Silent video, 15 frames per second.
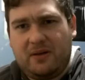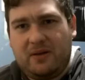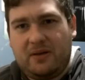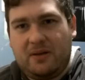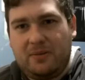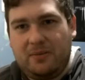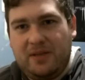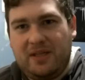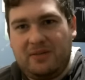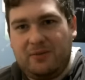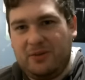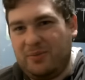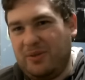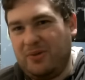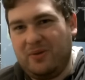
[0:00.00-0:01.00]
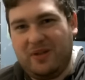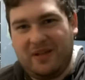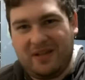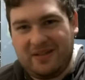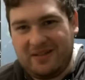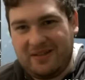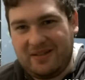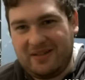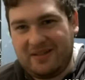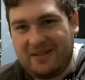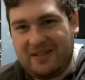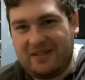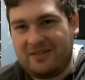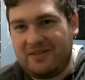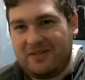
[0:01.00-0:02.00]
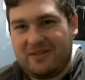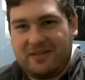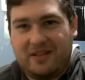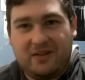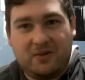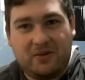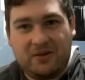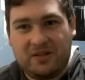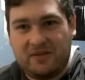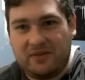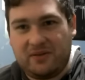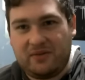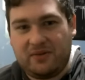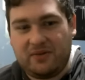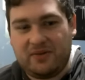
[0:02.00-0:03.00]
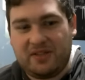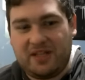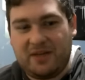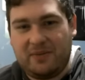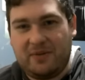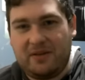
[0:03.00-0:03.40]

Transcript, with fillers: um, he was puking his guts out just seeing all this for the first time.